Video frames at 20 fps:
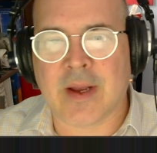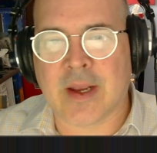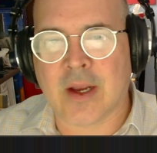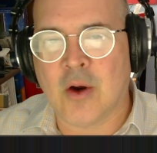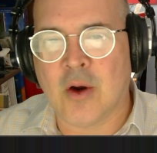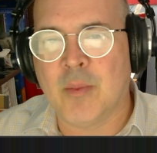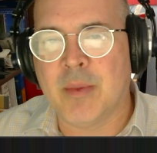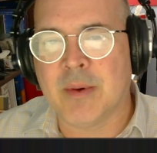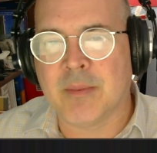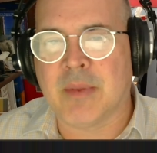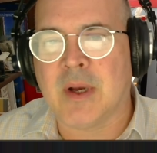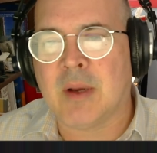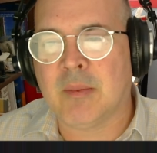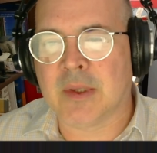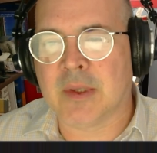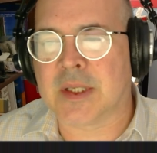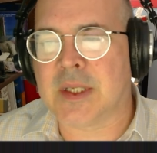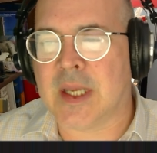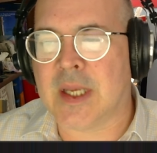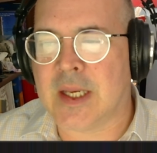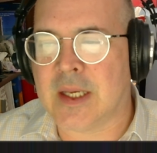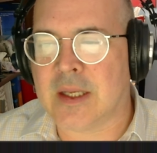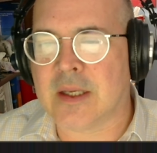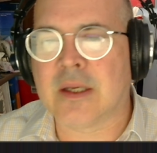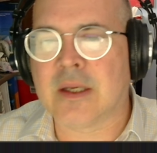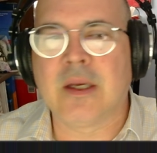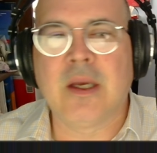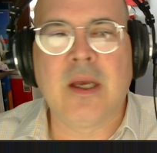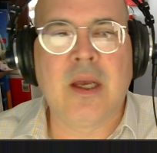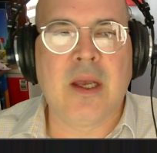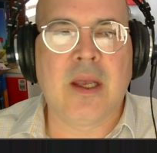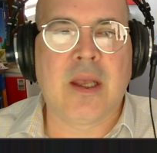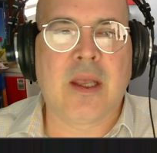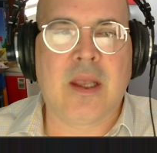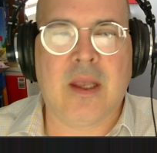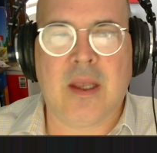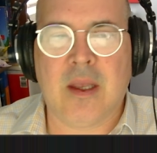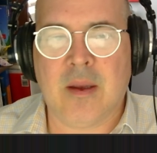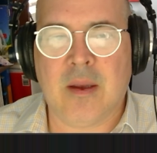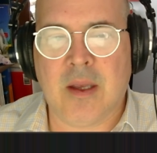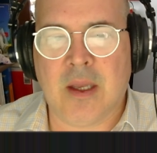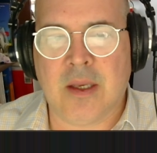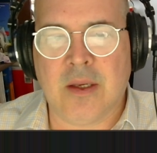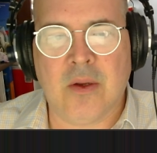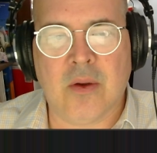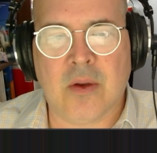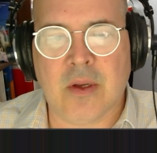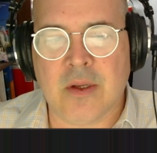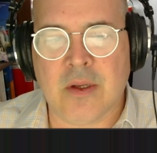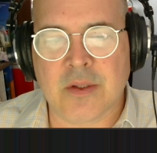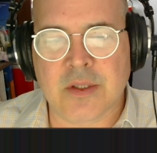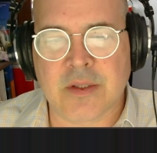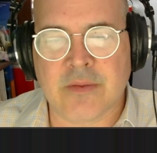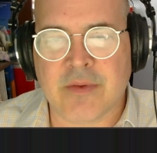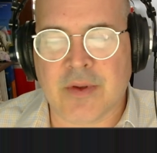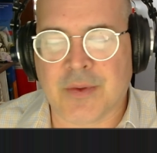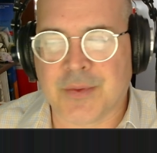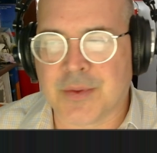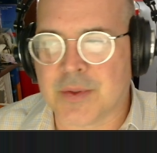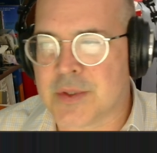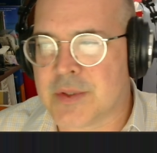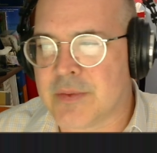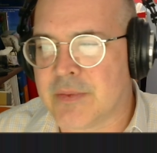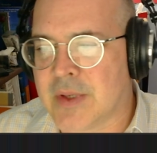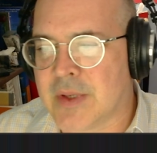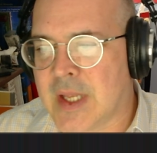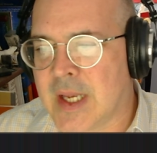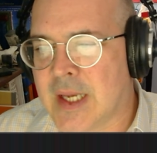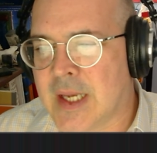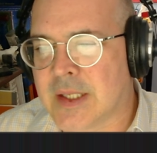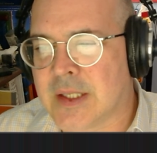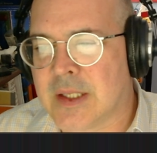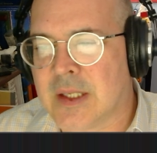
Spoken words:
open public data, and you can use the filters for that.